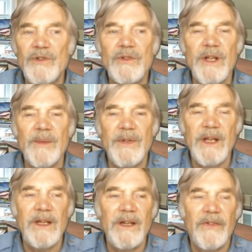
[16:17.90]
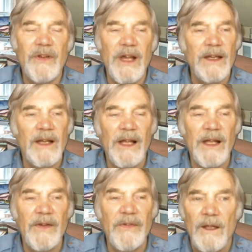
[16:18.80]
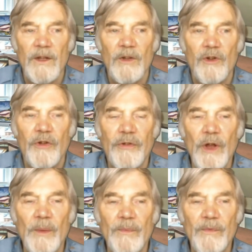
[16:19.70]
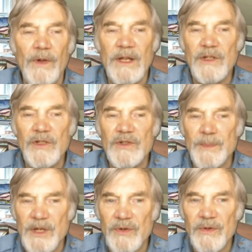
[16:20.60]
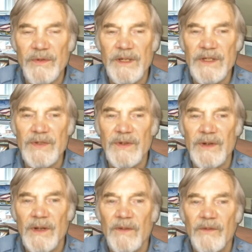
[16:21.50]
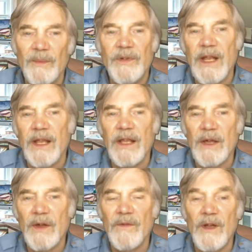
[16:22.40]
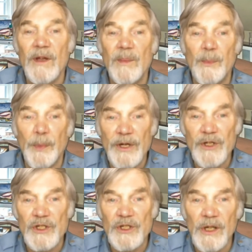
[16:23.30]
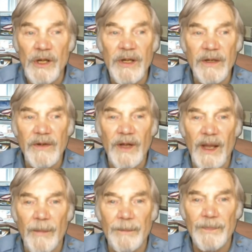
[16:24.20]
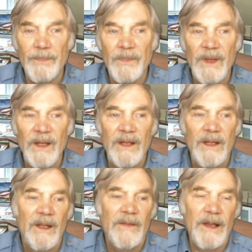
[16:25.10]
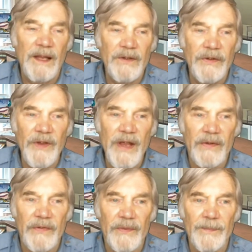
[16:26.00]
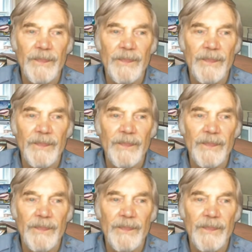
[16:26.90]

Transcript: should update its guidelines to stop religious missionaries from taking over precious learning time. The letter says,